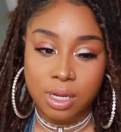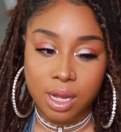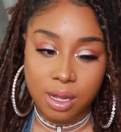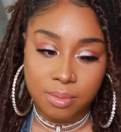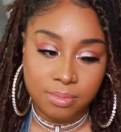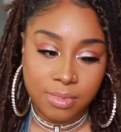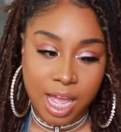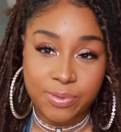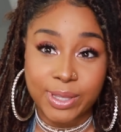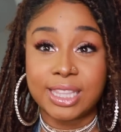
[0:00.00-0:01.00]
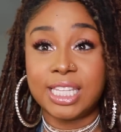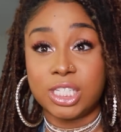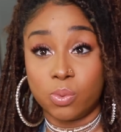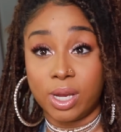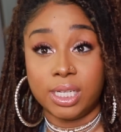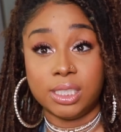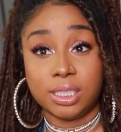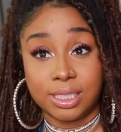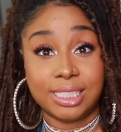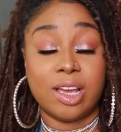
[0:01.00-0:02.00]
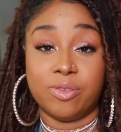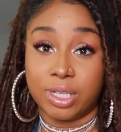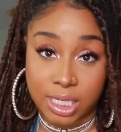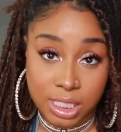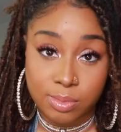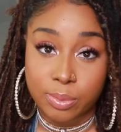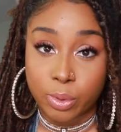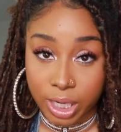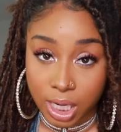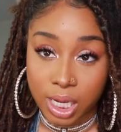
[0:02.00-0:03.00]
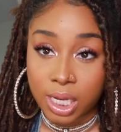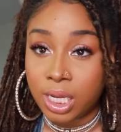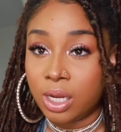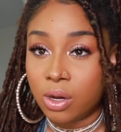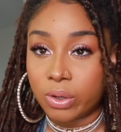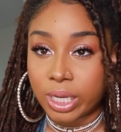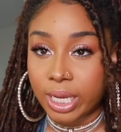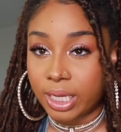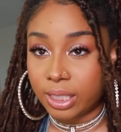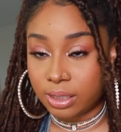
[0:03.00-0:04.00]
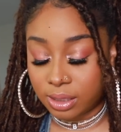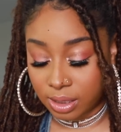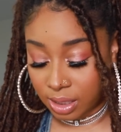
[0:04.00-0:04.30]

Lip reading: I feel like this one definitely needs to be boycotted, okay?